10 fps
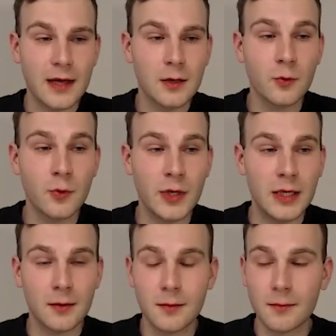And then
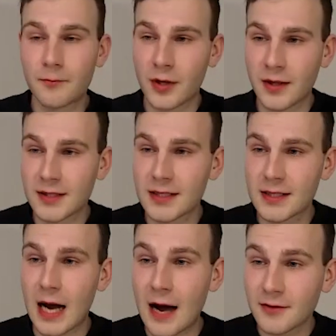we
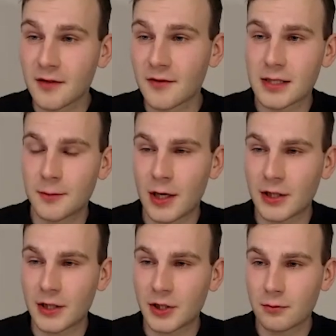print after the
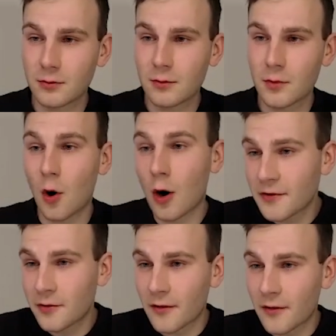simulation
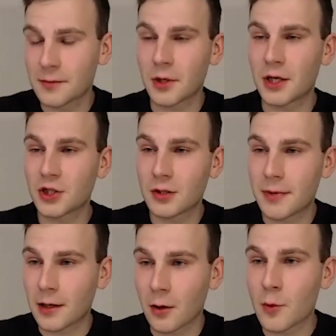or before the simulation,
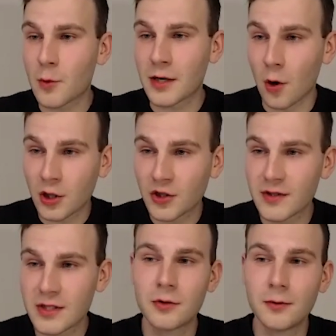depending on when you
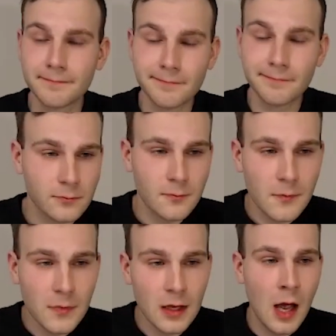launch this tool.
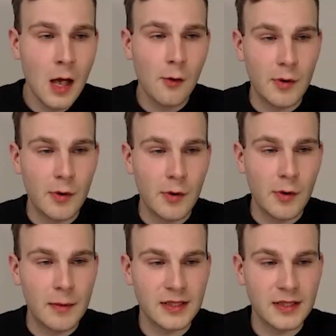We
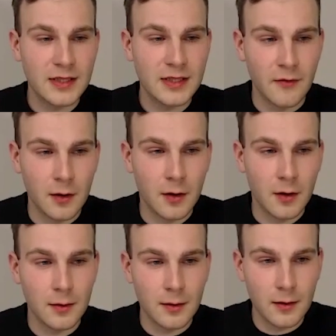print
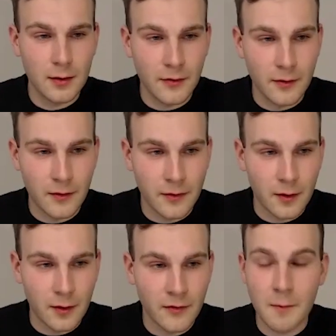the
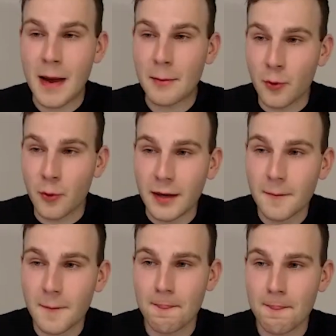
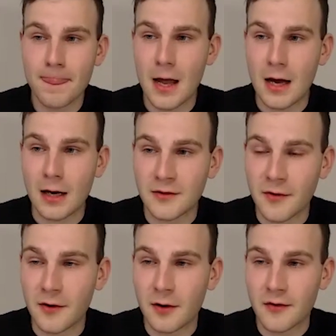memory and
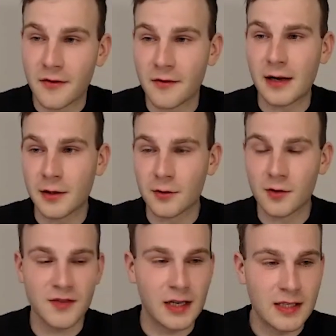the
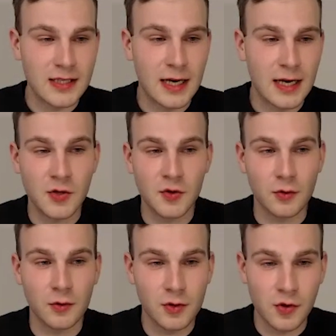values that are assigned
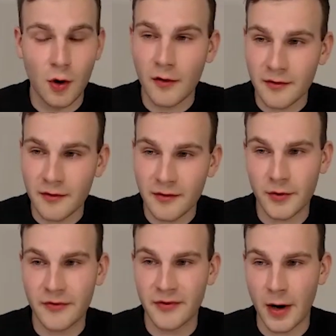to all
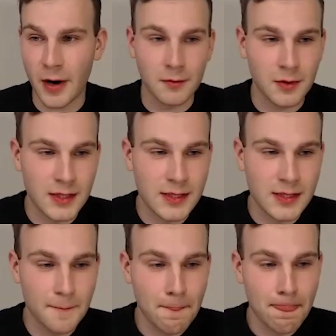the
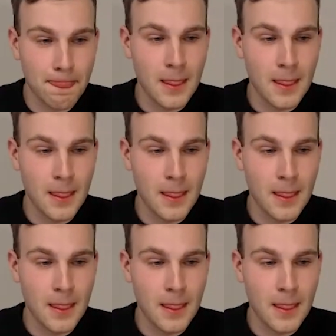variables